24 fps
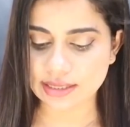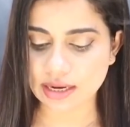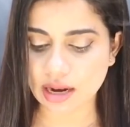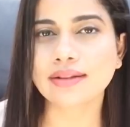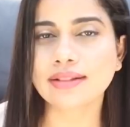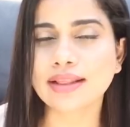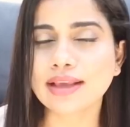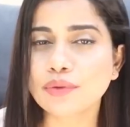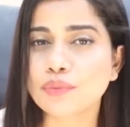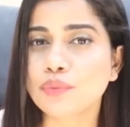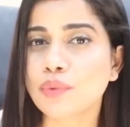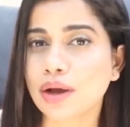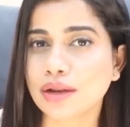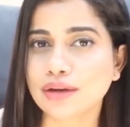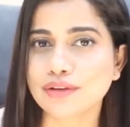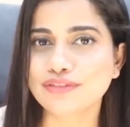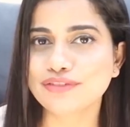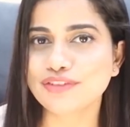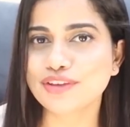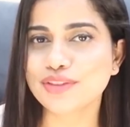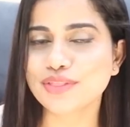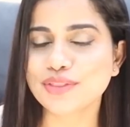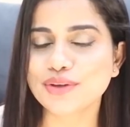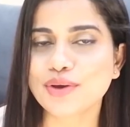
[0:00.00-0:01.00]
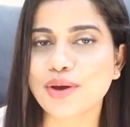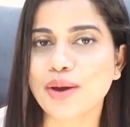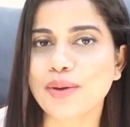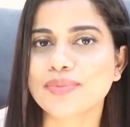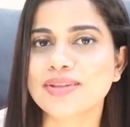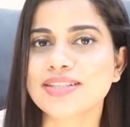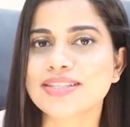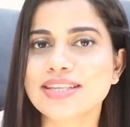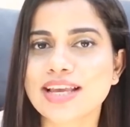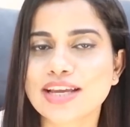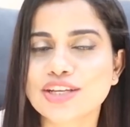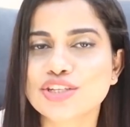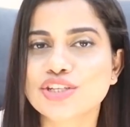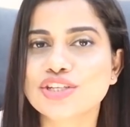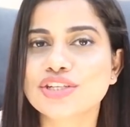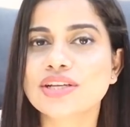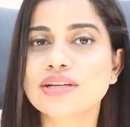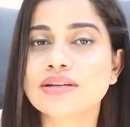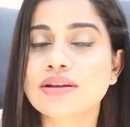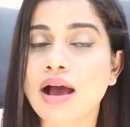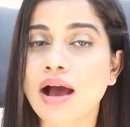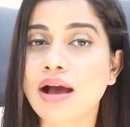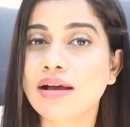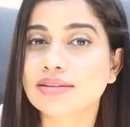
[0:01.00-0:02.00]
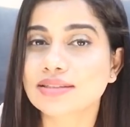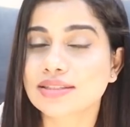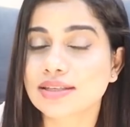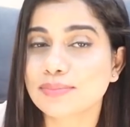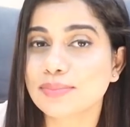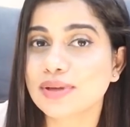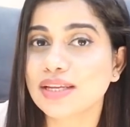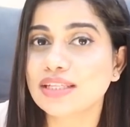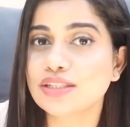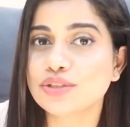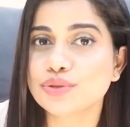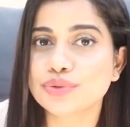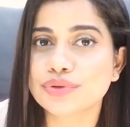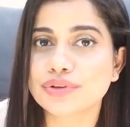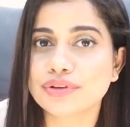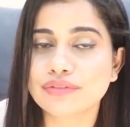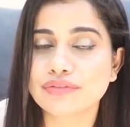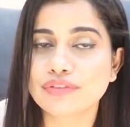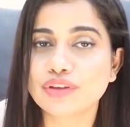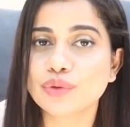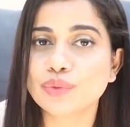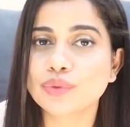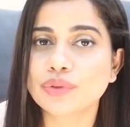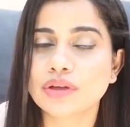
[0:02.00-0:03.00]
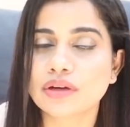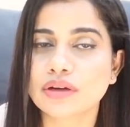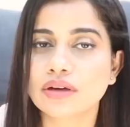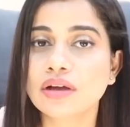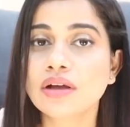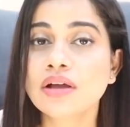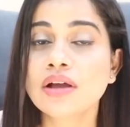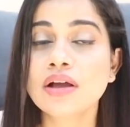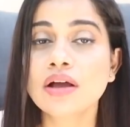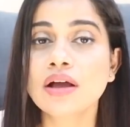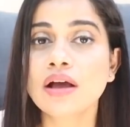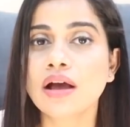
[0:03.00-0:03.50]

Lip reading: I think one of you in the comment section did ask me to review the